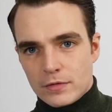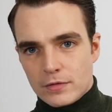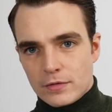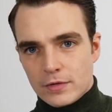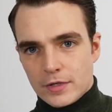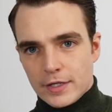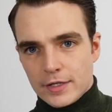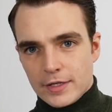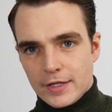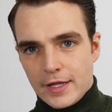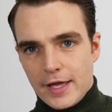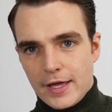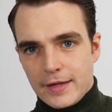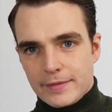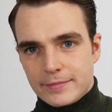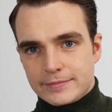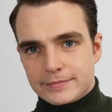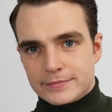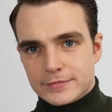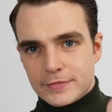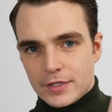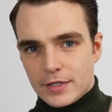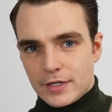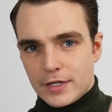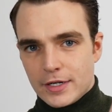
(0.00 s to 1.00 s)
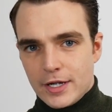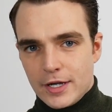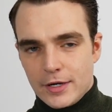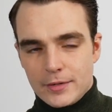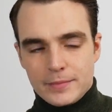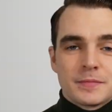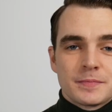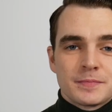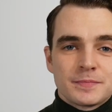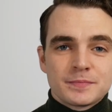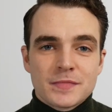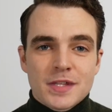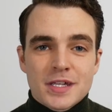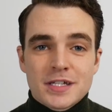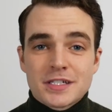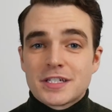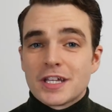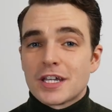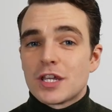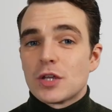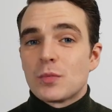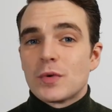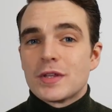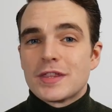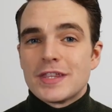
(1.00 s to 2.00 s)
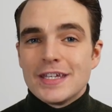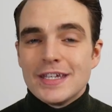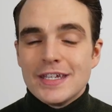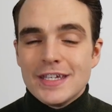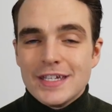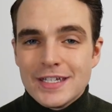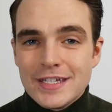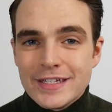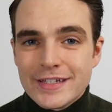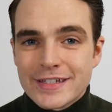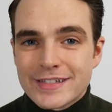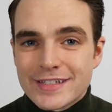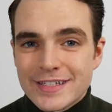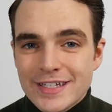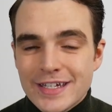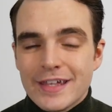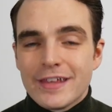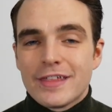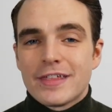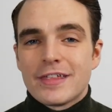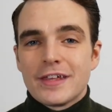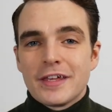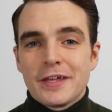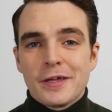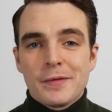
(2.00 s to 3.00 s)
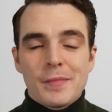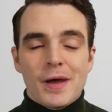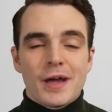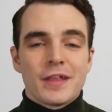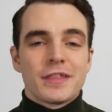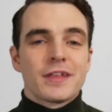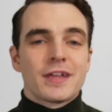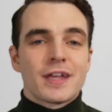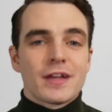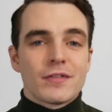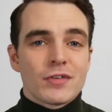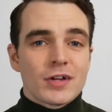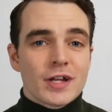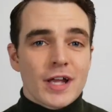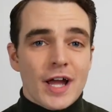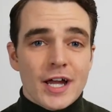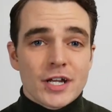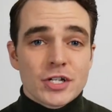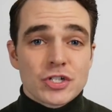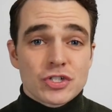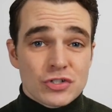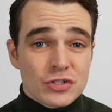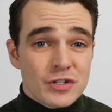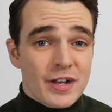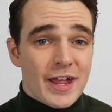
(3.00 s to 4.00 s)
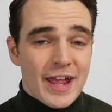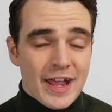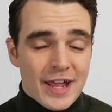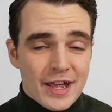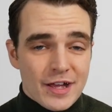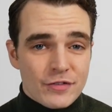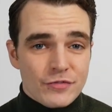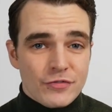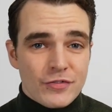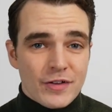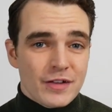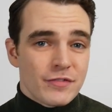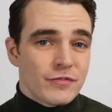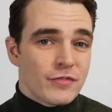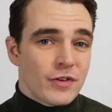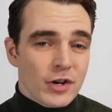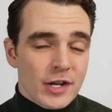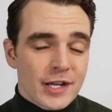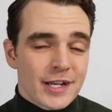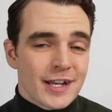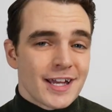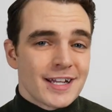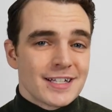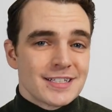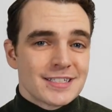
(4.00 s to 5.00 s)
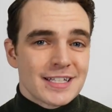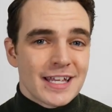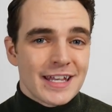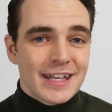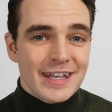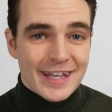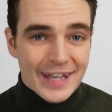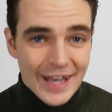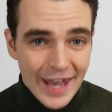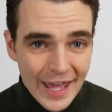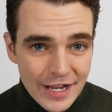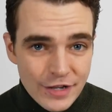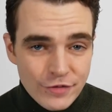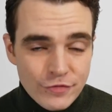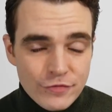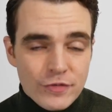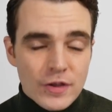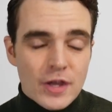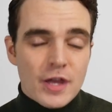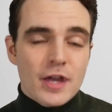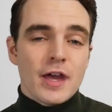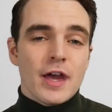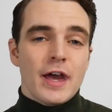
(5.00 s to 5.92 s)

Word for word: look at that. There you go. Sticking with the E D C theme, I think every guy should have a very nice knife.